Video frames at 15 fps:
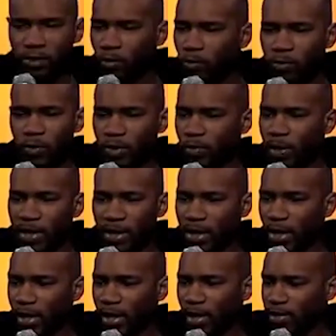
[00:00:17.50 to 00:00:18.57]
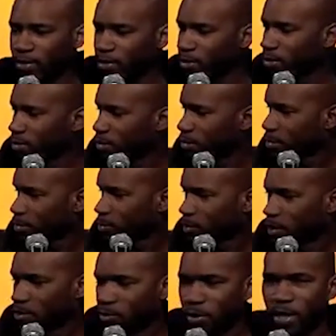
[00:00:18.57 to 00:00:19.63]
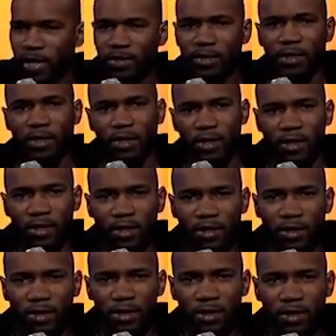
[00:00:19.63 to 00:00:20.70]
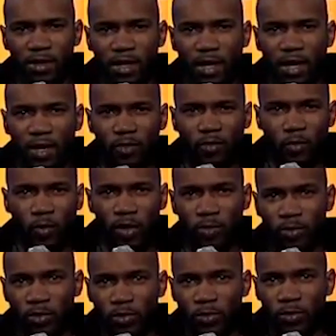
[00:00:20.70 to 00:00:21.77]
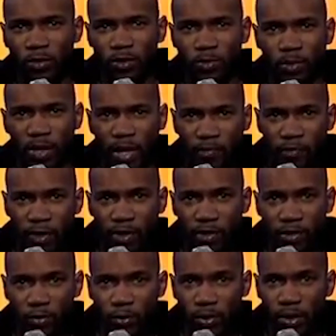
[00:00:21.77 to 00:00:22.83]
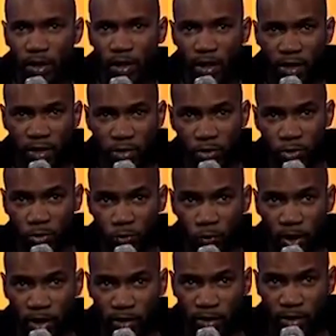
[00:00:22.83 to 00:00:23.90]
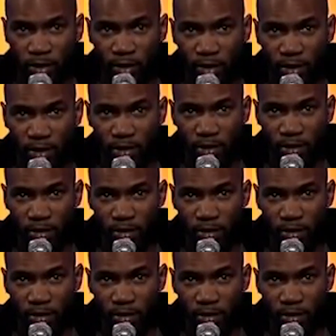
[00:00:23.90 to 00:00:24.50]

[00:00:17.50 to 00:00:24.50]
the only reason why they ask. You know what I'm saying? You can't tell her, I don't know what I'm doing, but after I do it, I'll let you know what I did.